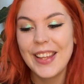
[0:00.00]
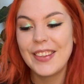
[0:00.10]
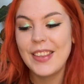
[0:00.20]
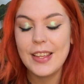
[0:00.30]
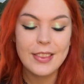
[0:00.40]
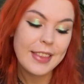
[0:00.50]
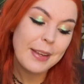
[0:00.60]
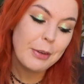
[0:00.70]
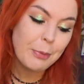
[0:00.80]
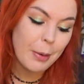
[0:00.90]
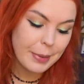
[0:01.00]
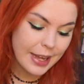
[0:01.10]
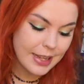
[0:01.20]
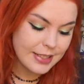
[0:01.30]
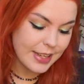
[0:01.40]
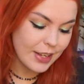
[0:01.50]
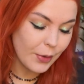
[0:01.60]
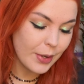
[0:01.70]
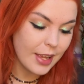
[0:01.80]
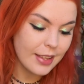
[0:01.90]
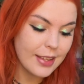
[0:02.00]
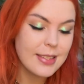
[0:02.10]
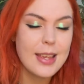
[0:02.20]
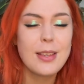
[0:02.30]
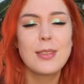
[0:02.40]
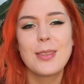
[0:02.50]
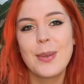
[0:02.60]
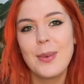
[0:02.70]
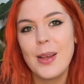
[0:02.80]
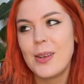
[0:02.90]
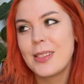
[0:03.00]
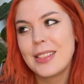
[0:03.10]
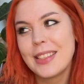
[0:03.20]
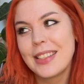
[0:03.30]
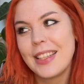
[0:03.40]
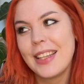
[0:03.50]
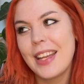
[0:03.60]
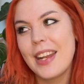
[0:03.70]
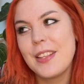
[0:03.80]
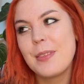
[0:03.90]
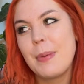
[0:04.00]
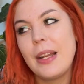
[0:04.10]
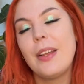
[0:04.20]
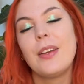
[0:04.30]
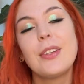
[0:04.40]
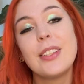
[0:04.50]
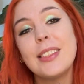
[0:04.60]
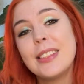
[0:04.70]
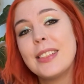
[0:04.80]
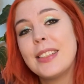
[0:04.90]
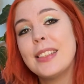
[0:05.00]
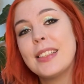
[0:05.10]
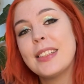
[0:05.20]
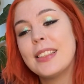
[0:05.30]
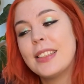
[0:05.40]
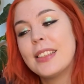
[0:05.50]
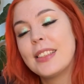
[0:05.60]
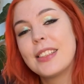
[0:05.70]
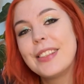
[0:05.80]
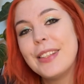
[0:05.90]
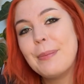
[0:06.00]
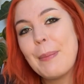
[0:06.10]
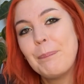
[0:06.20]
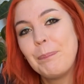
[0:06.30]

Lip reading: The thing with propagating Hoya, they take so long, and it's a bit like, come on,